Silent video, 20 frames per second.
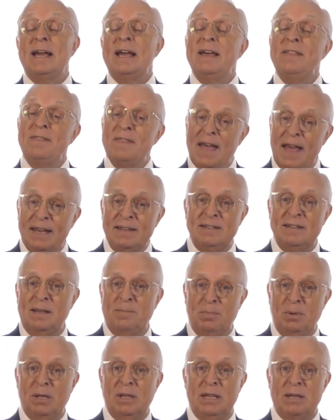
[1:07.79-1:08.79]
And that
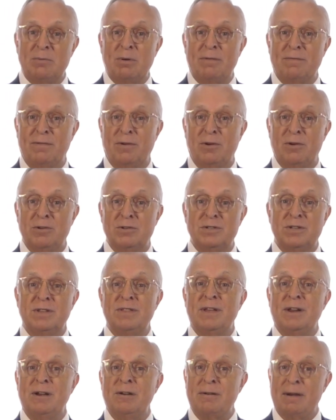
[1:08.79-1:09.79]
typically refers to
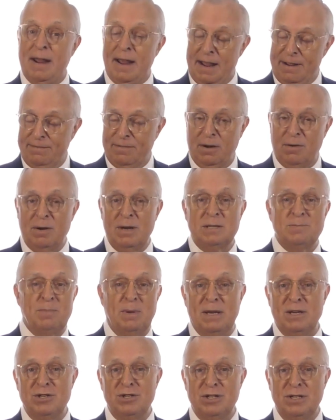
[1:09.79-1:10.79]
their FRS
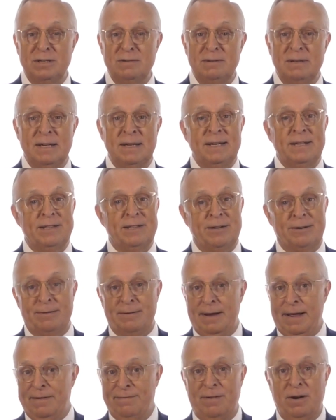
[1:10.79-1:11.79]
pension,
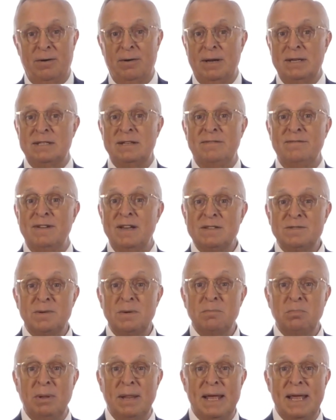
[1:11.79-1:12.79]
their FRS
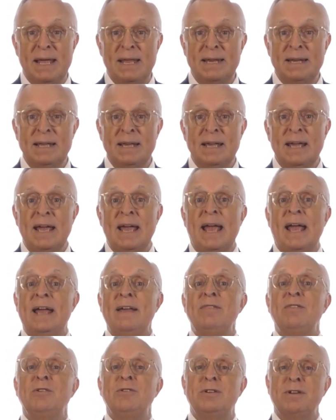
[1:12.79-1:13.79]
investment plan,
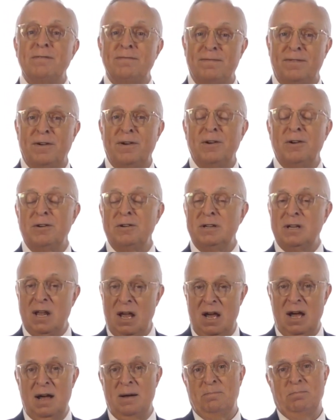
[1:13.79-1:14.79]
and their deferred
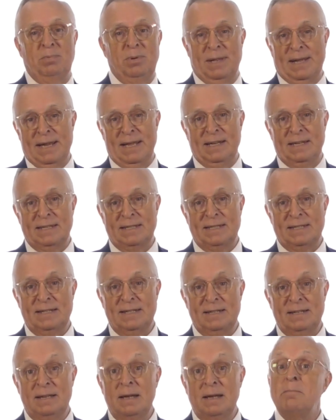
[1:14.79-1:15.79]
comp plans.
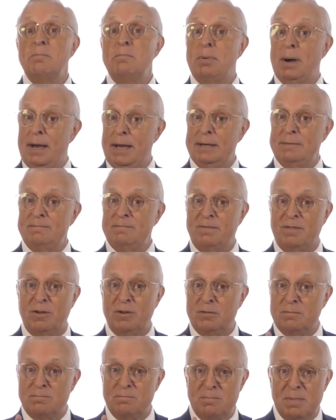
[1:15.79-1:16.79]
But
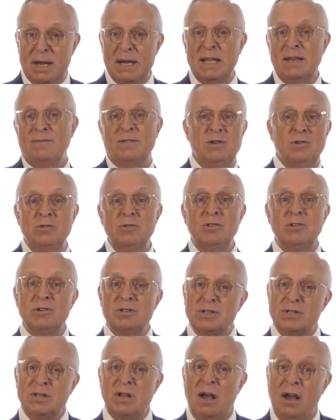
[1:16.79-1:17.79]
for many of you,
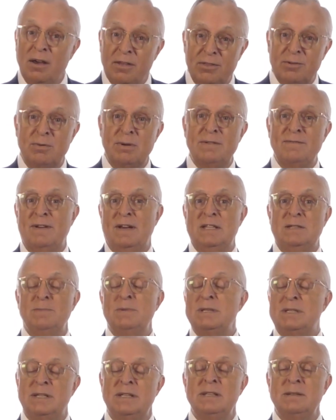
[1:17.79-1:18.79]
there's other
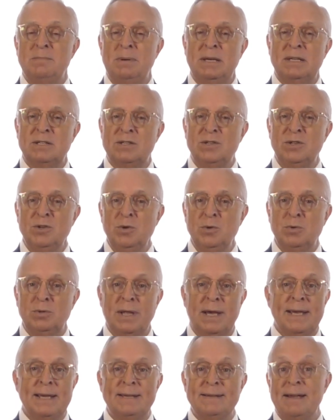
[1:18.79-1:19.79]
investments in the mix too,
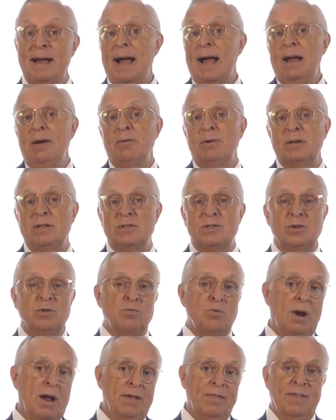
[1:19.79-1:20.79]
like IRAs or
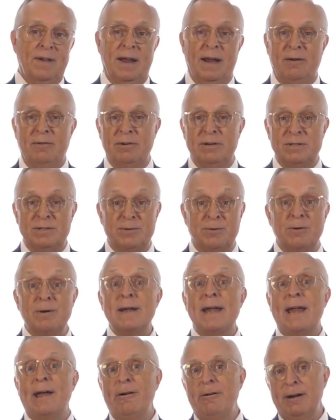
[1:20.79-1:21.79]
Roth IRAs or
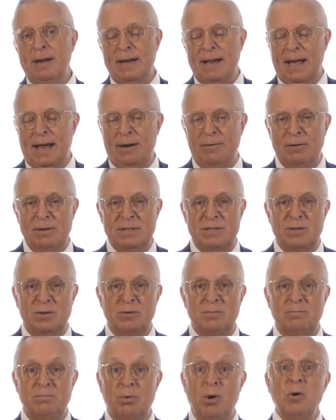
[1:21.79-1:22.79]
inherited IRAs
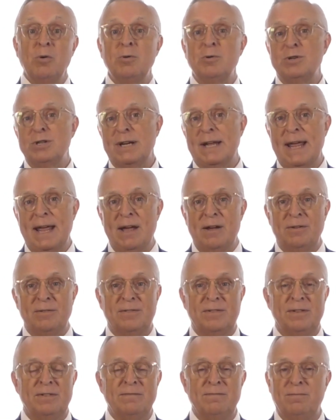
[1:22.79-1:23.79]
or brokerage
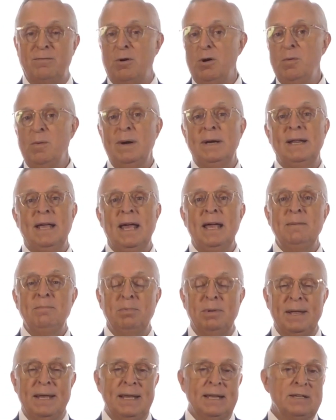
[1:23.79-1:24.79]
accounts and 401k
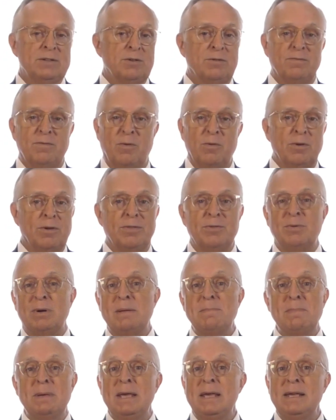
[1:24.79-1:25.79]
plans or
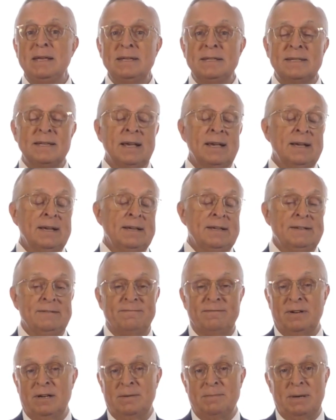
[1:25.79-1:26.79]
403bs
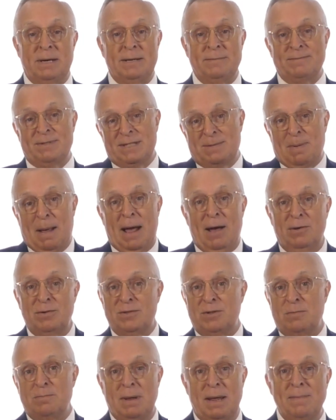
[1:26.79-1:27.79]
from a
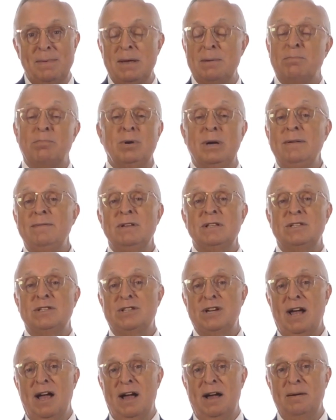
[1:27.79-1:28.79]
spouse or maybe a previous
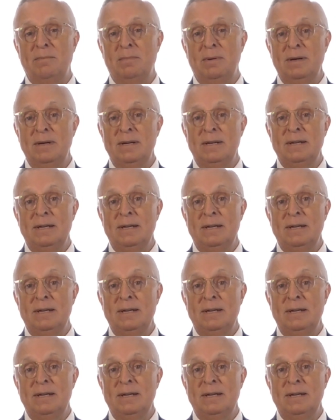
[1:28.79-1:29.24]
job.